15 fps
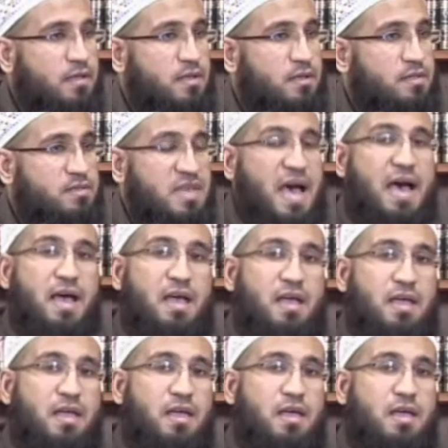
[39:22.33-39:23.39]
that
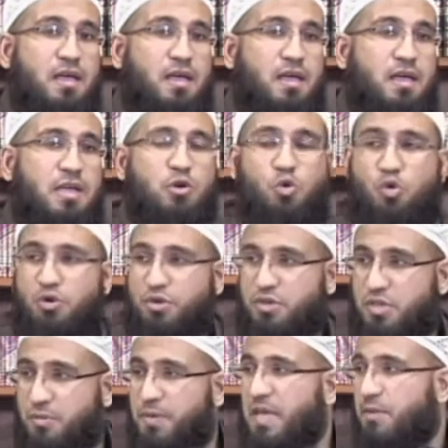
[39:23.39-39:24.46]
in order
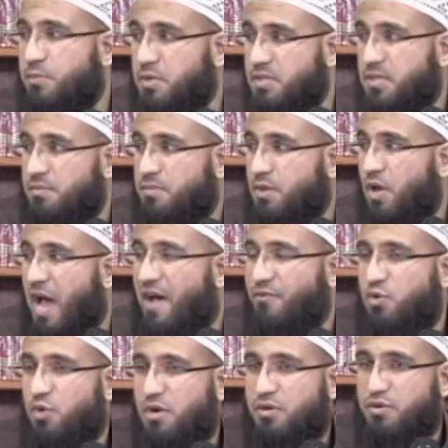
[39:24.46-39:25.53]
to be a Muslim, you have to
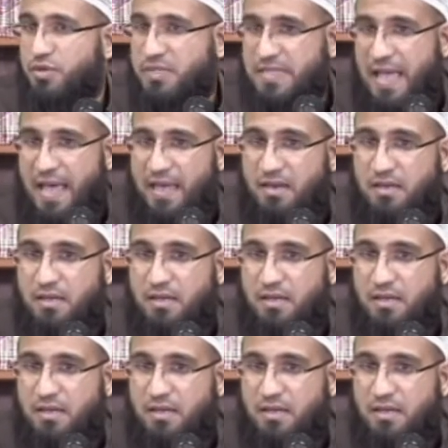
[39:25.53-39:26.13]
understand